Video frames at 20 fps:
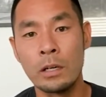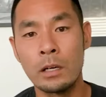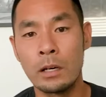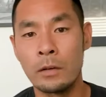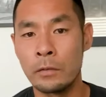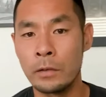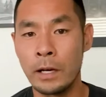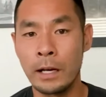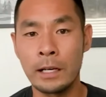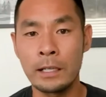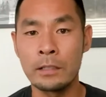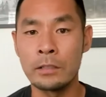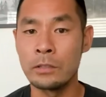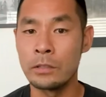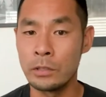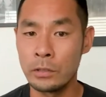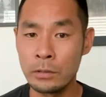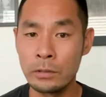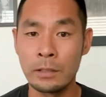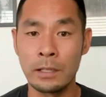of God in
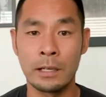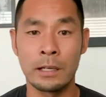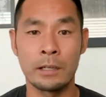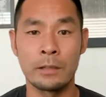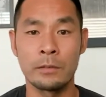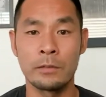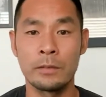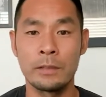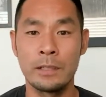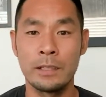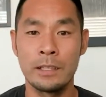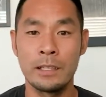your life,